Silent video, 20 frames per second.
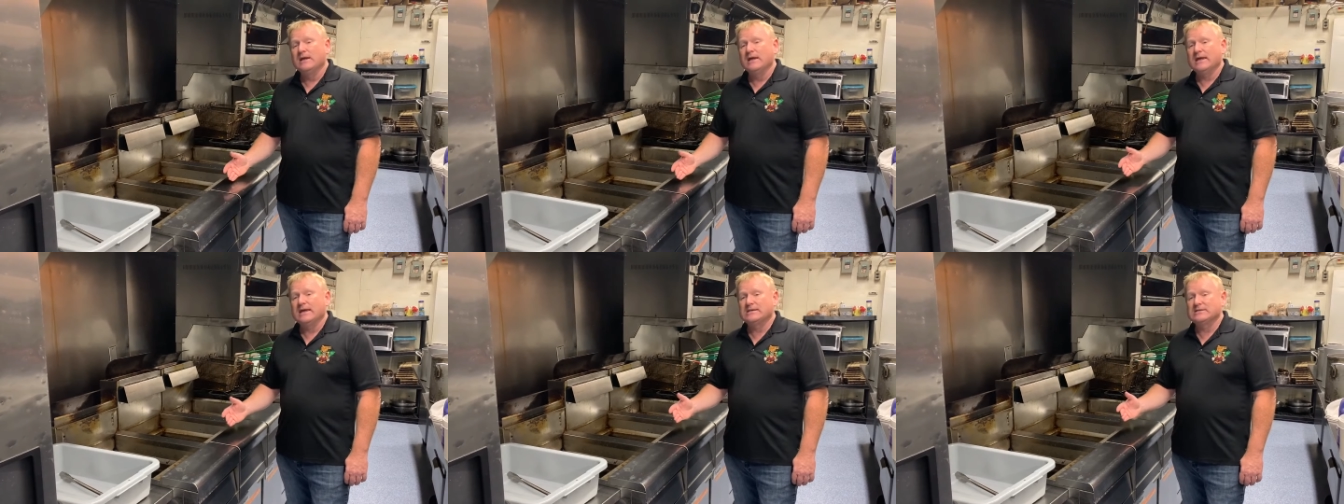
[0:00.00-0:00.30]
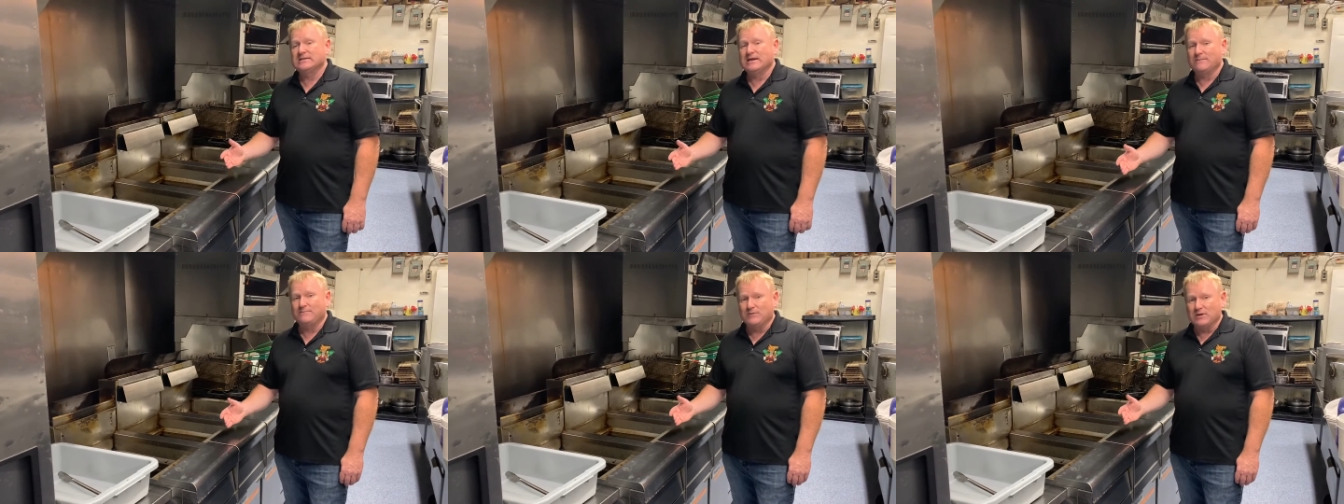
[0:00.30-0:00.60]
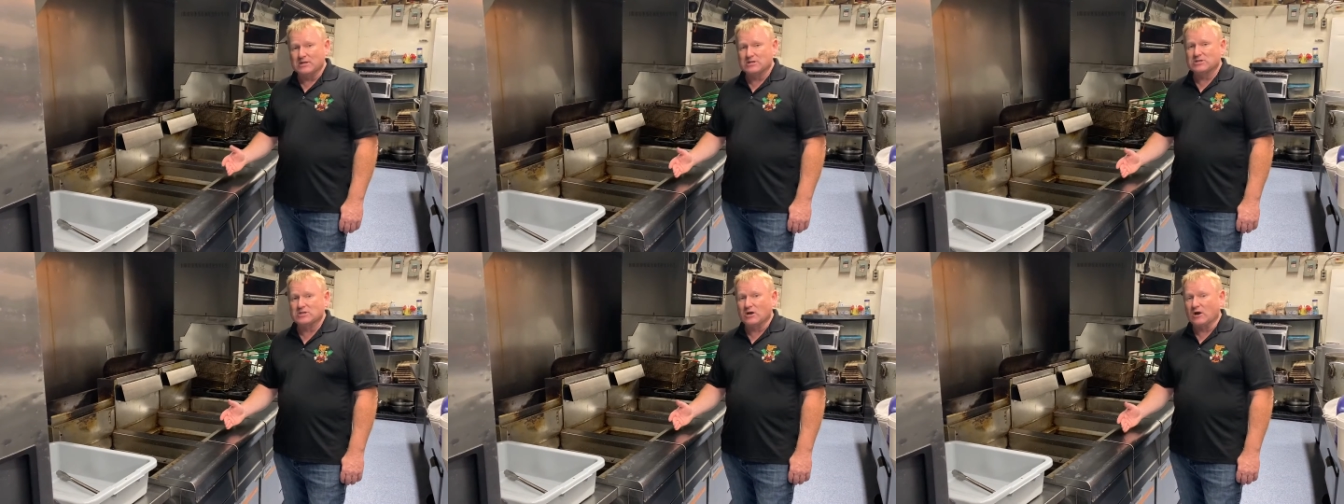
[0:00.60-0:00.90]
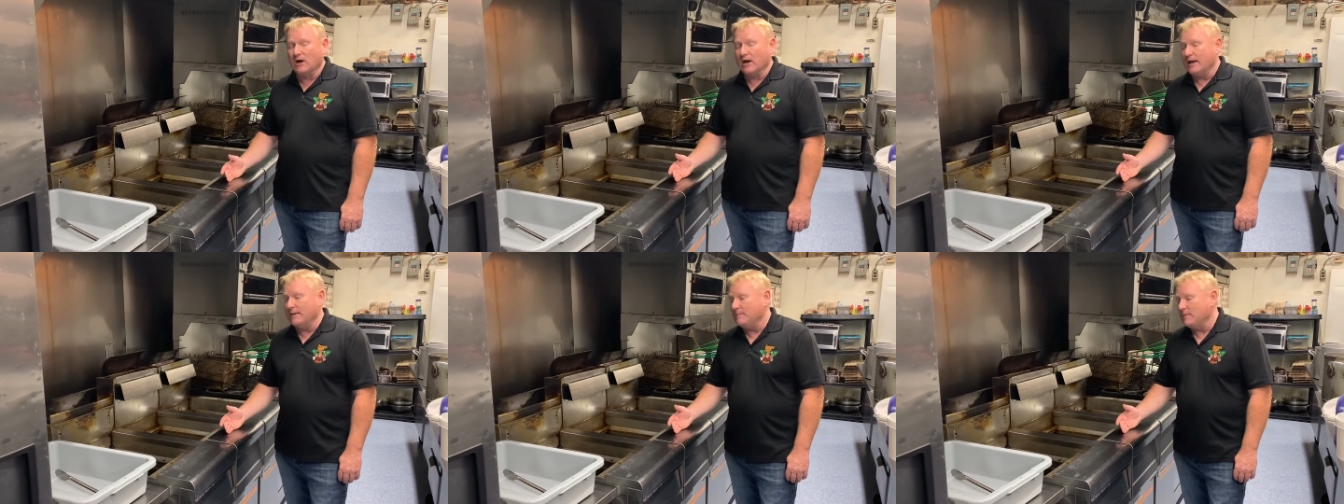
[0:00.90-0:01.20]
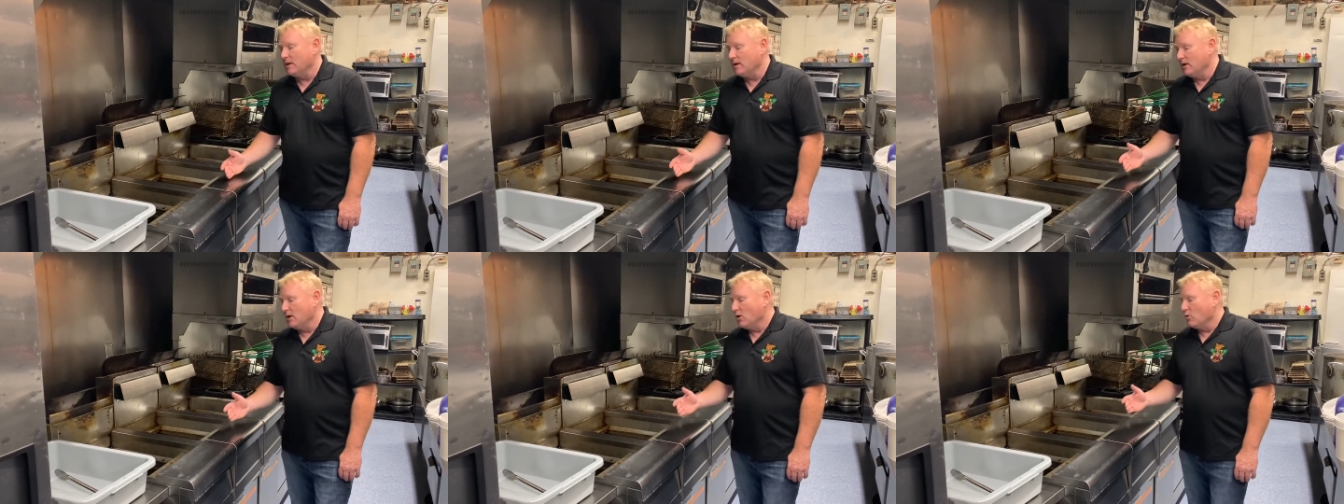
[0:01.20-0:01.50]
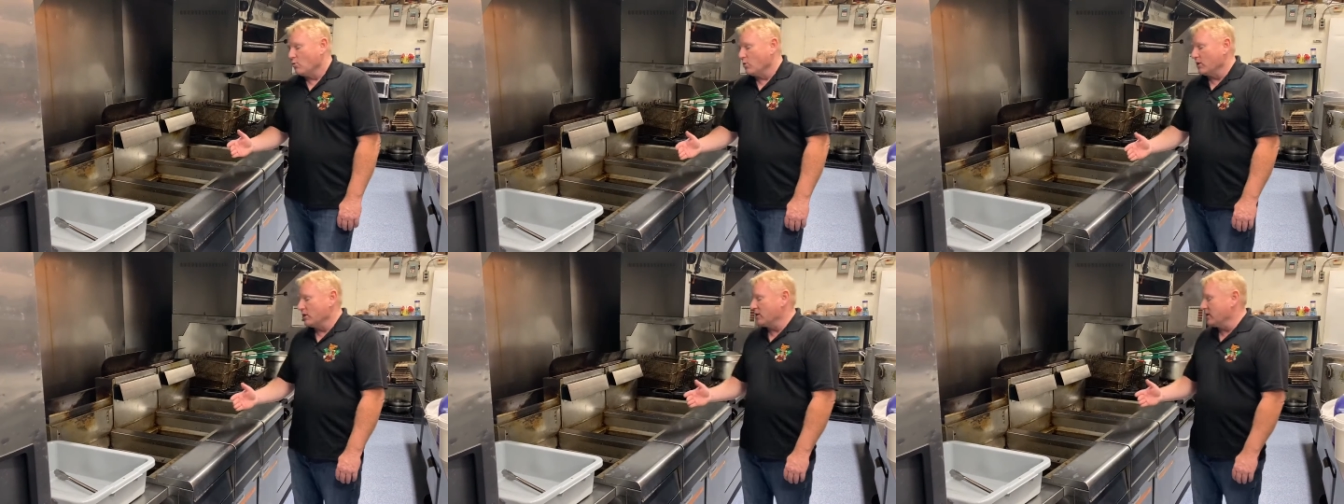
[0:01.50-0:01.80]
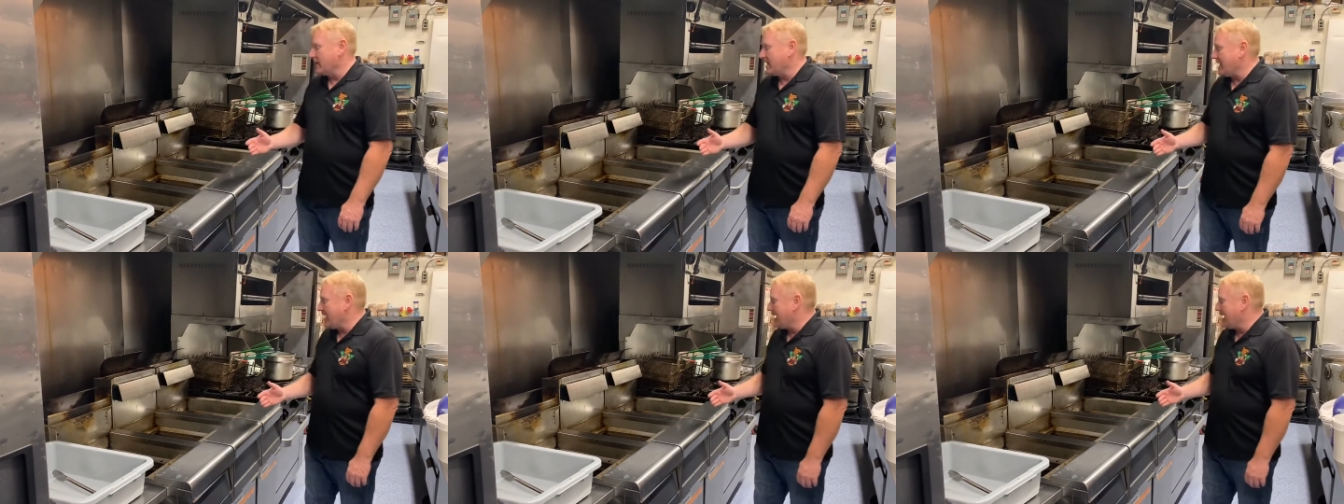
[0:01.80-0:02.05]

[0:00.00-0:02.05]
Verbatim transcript: except this time we're going to